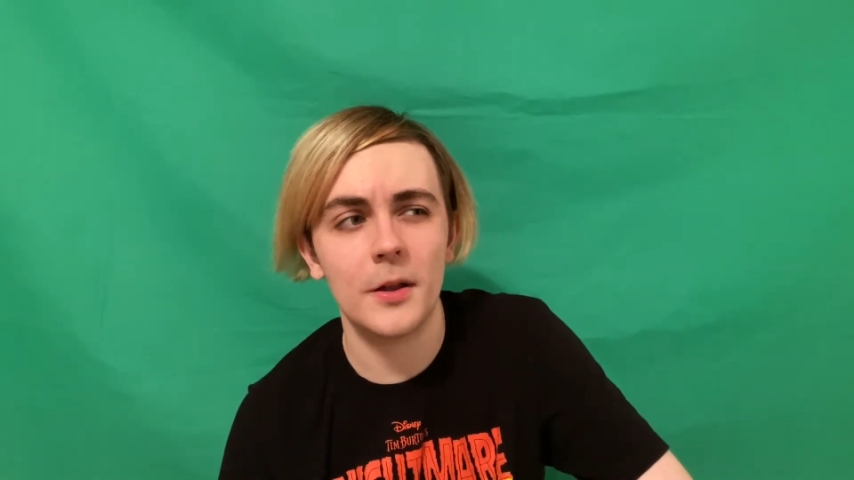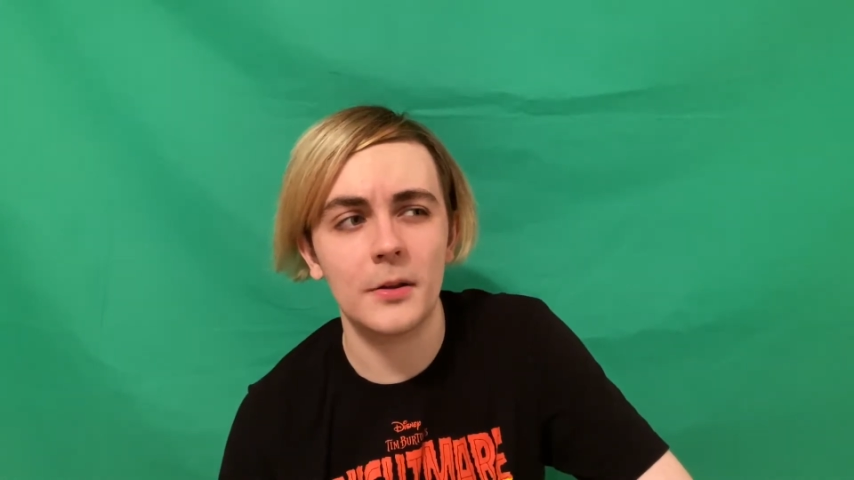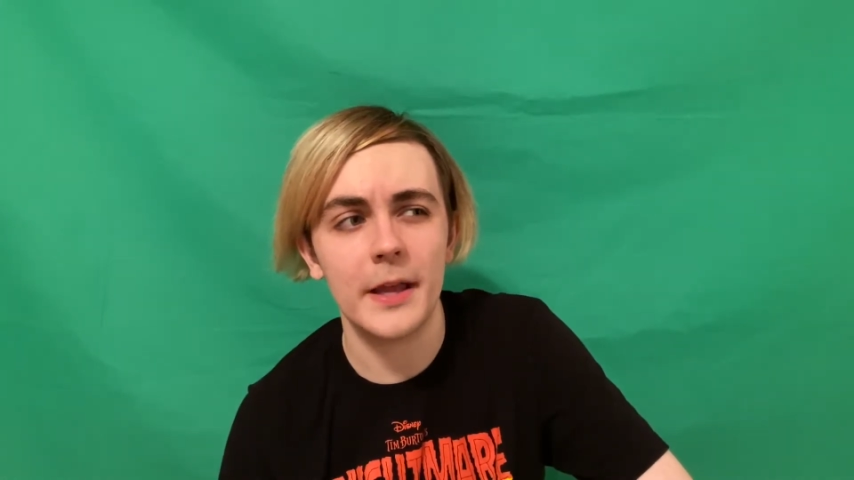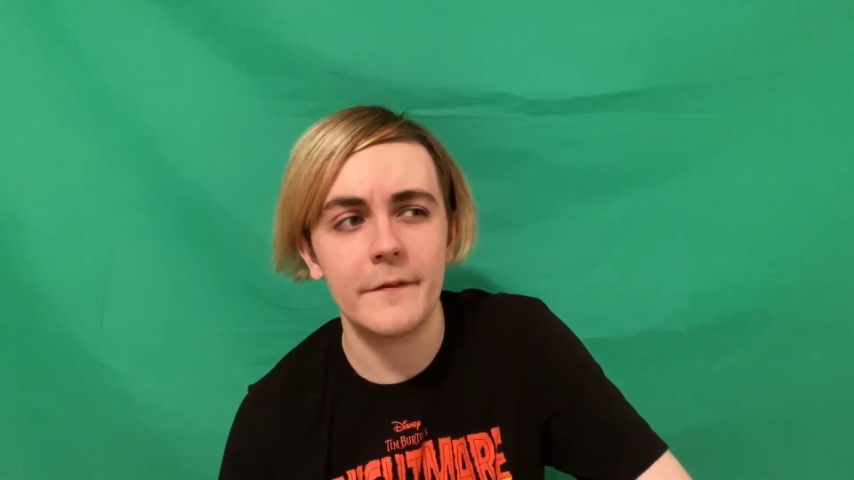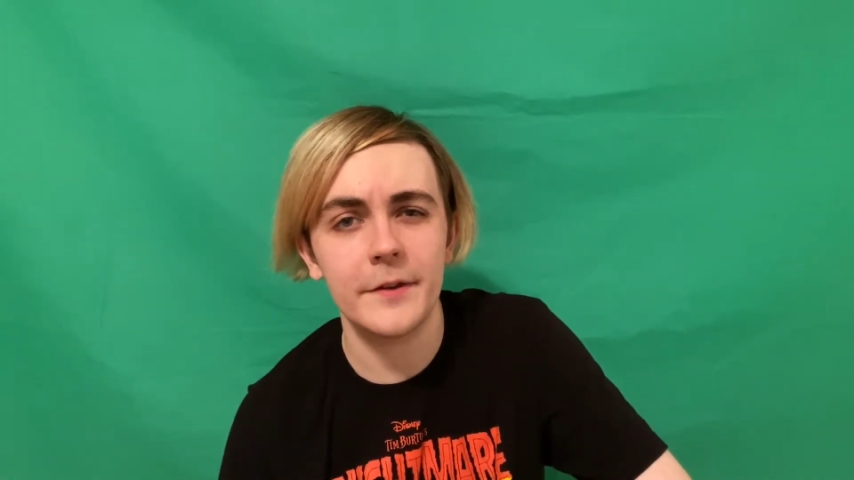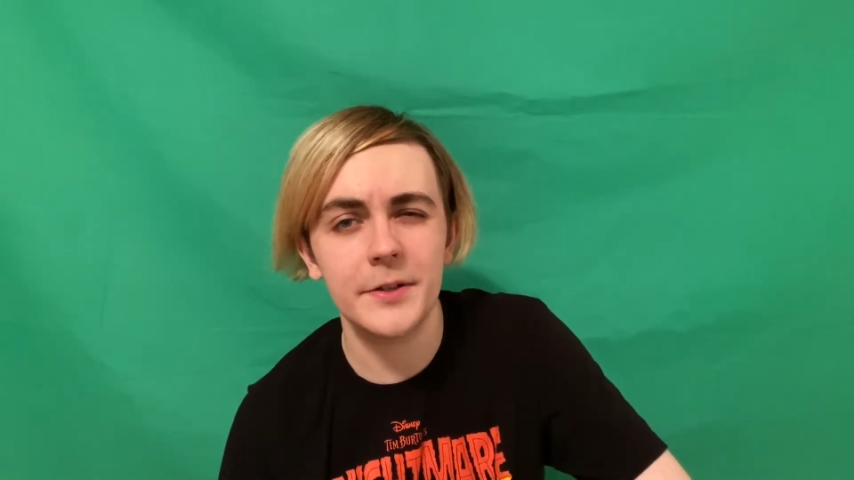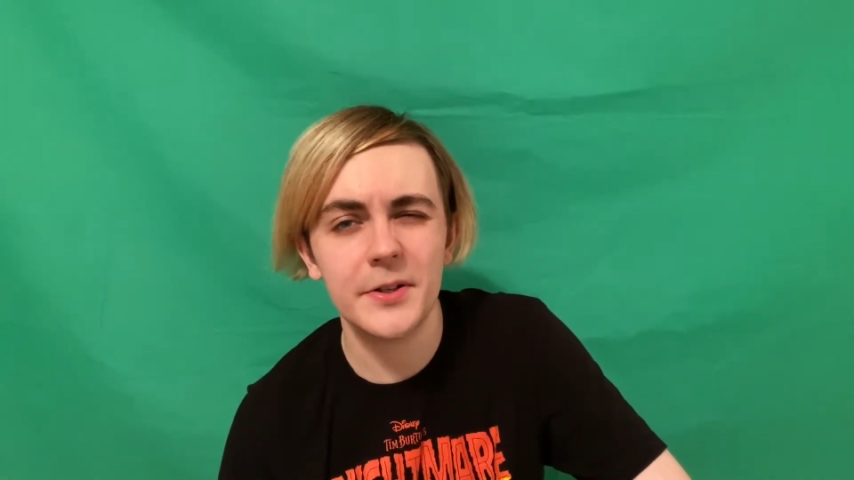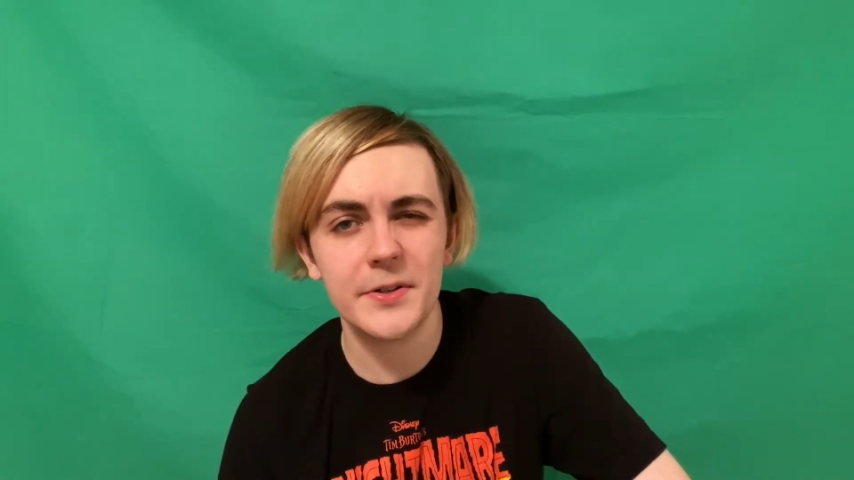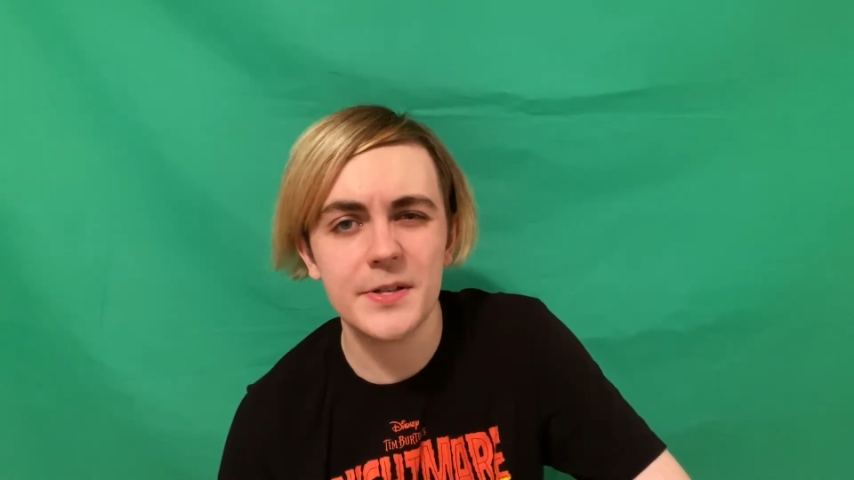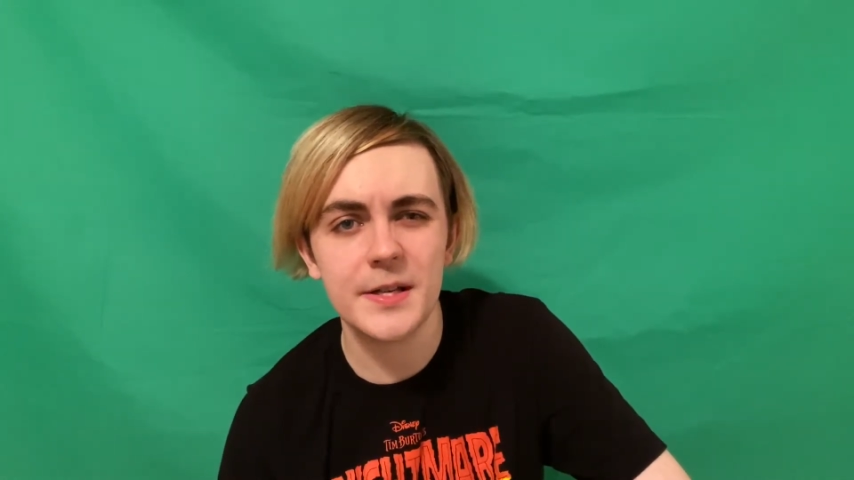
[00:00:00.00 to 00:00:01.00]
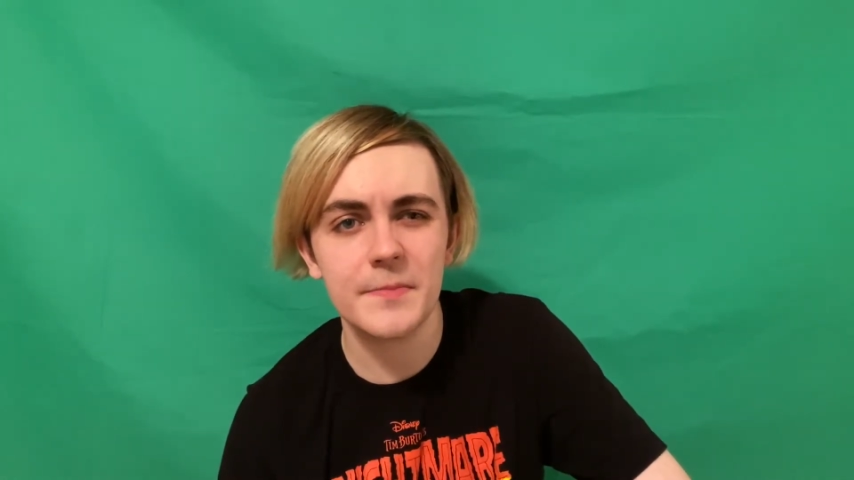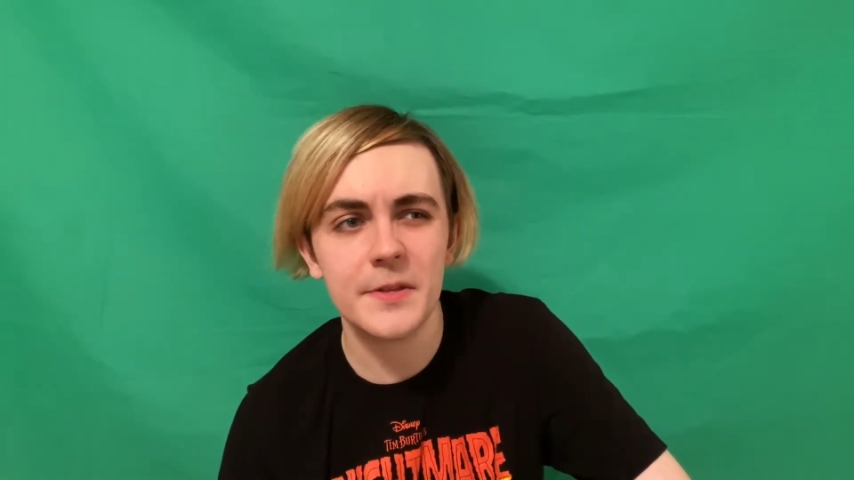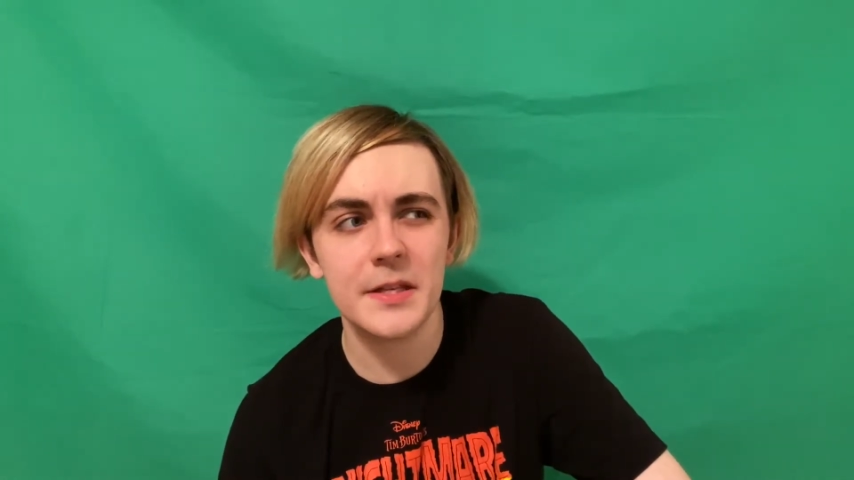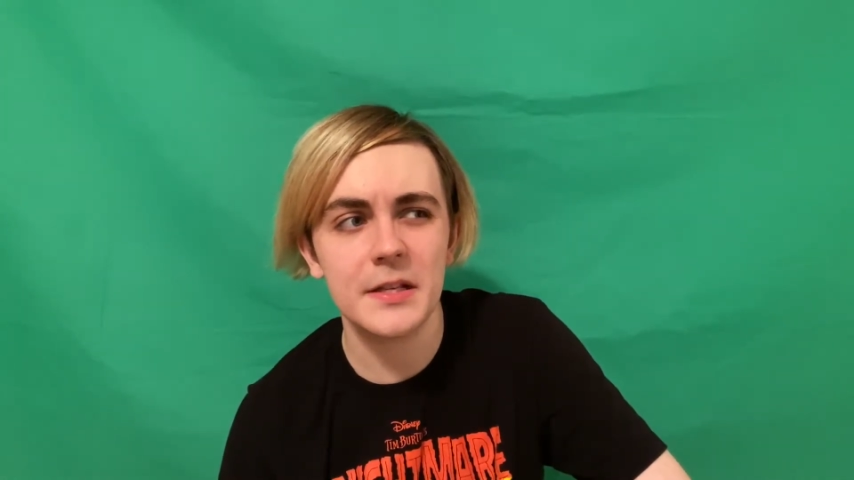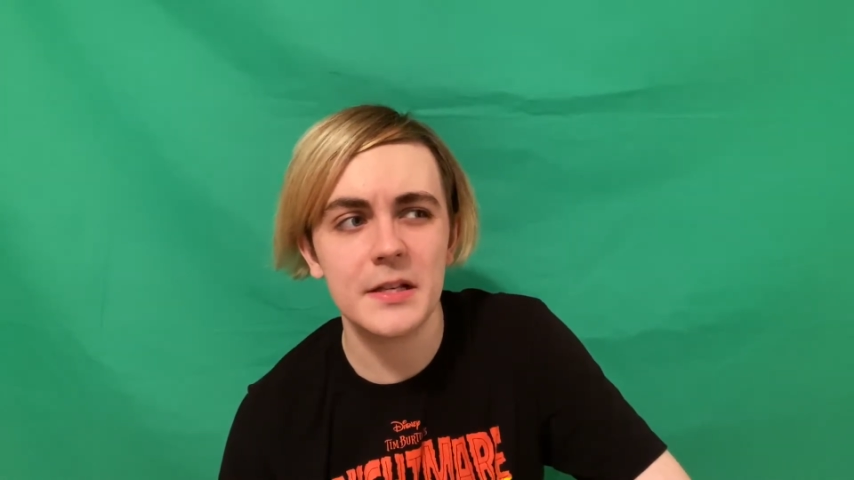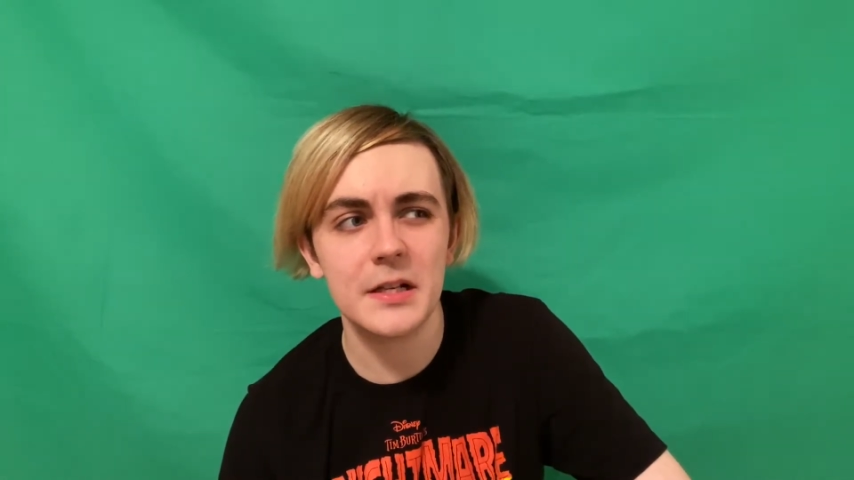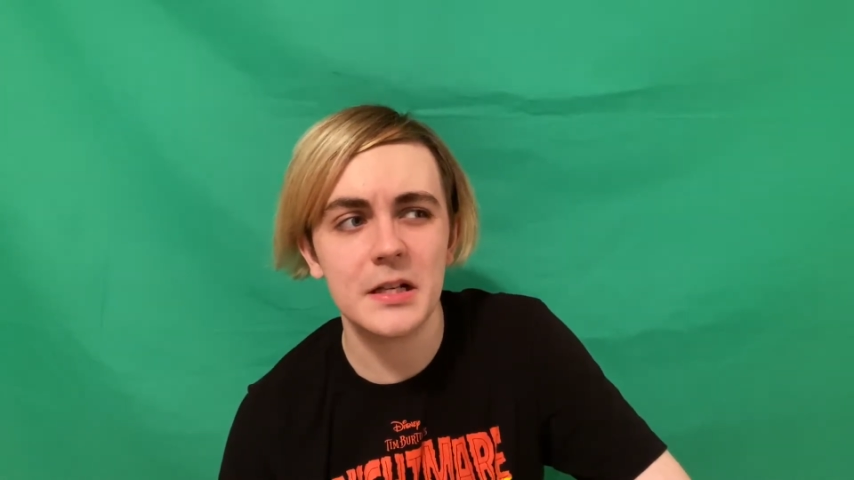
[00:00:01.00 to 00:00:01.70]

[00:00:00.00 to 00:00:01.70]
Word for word: 11 or something?